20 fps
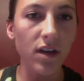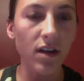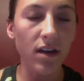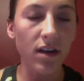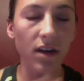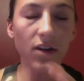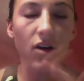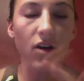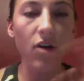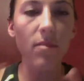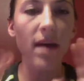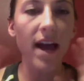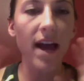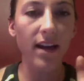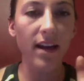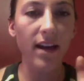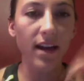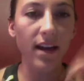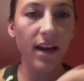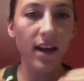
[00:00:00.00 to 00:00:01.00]
go
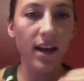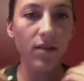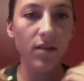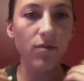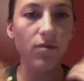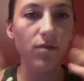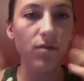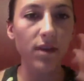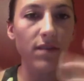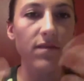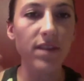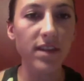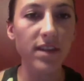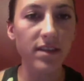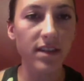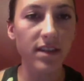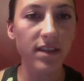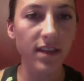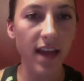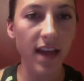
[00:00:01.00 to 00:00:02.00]
back and
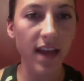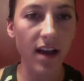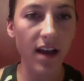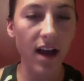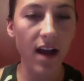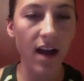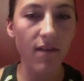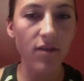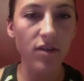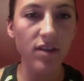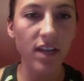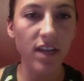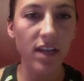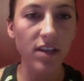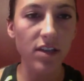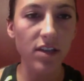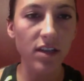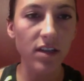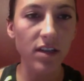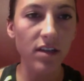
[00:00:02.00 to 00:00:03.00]
revisit that
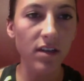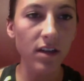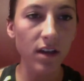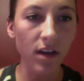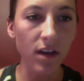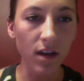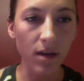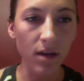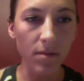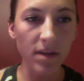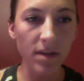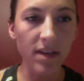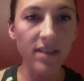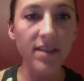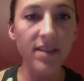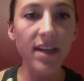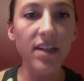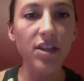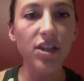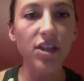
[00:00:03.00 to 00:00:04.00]
conversation, because
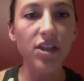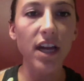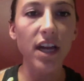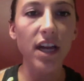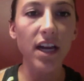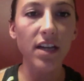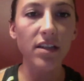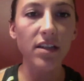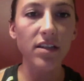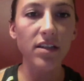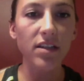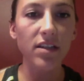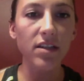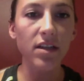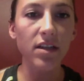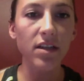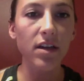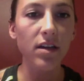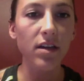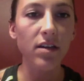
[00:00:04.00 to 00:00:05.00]
that's changed
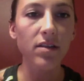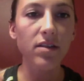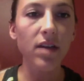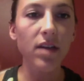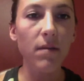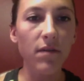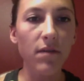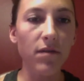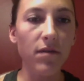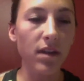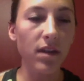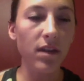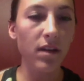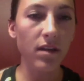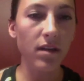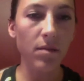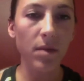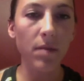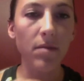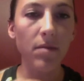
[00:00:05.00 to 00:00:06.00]
some of
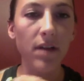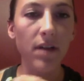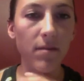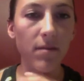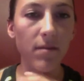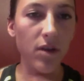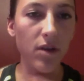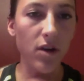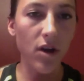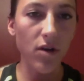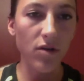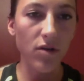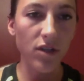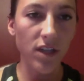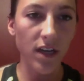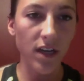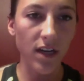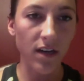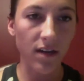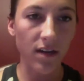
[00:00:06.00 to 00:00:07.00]
the people I've been
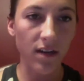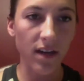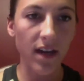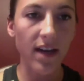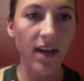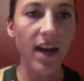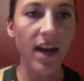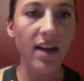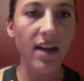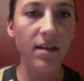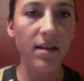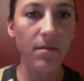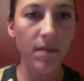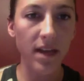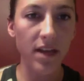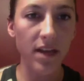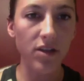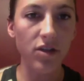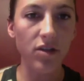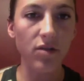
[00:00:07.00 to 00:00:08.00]
coaching and getting them
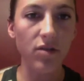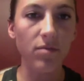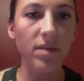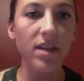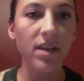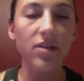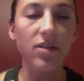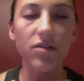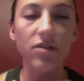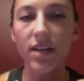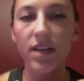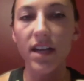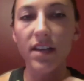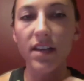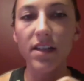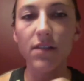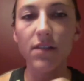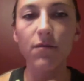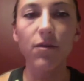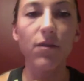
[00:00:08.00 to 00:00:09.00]
into being interested, at
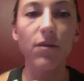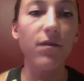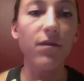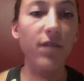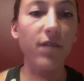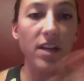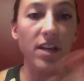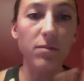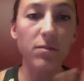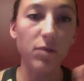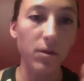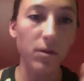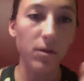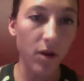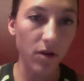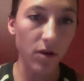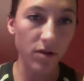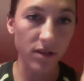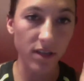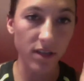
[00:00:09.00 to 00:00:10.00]
least for Facebook
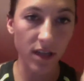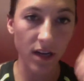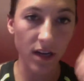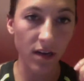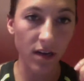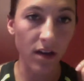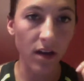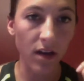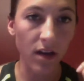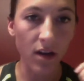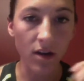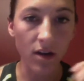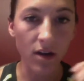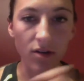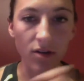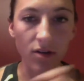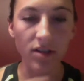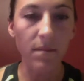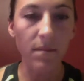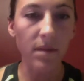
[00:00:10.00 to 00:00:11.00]
posting or
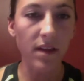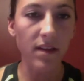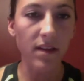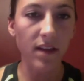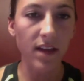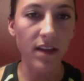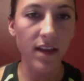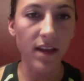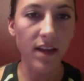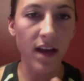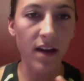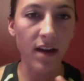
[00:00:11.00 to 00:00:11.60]
something like that.